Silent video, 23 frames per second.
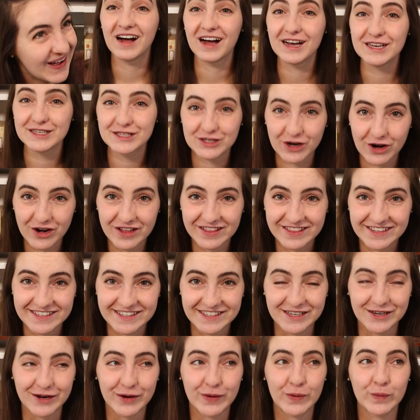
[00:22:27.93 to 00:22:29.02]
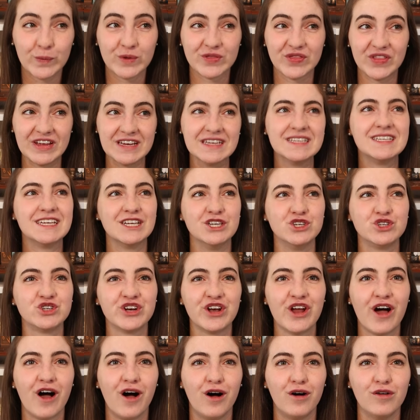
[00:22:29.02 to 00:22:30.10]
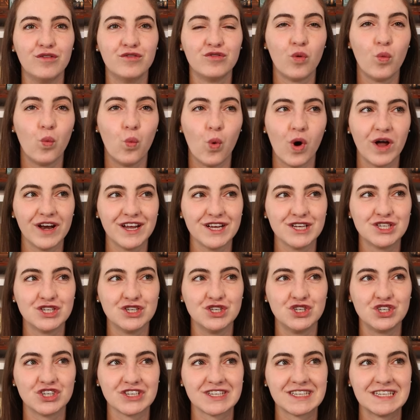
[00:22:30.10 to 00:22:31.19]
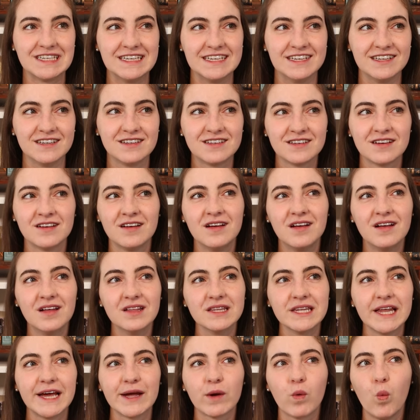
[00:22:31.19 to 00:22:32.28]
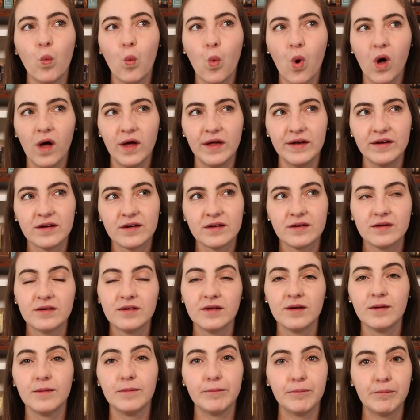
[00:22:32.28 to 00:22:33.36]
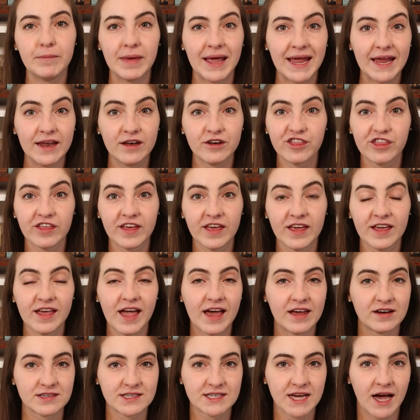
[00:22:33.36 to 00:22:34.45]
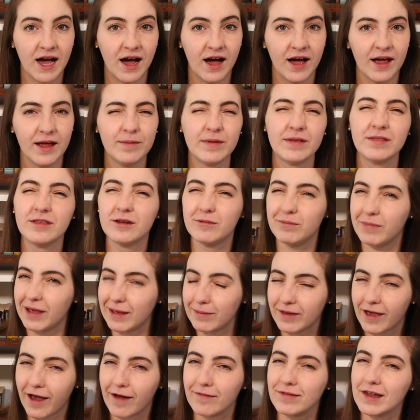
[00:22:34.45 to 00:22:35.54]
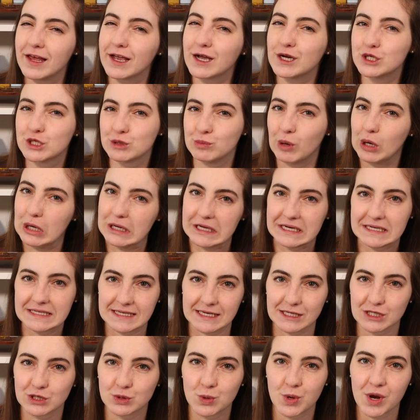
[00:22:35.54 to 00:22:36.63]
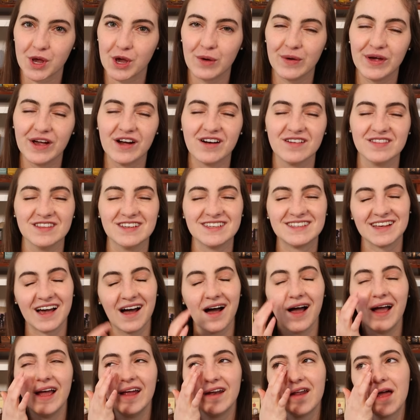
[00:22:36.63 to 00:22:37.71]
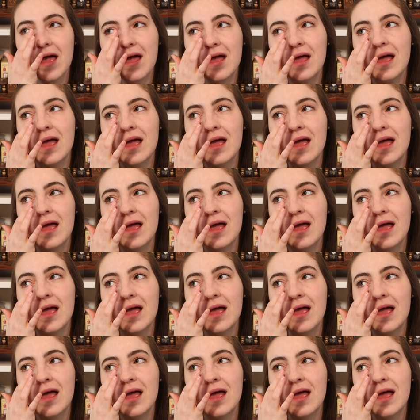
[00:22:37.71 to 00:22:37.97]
I started this year with the intention of wanting to just knit like one main thing at a time, and then maybe have like a small accessory going on the side.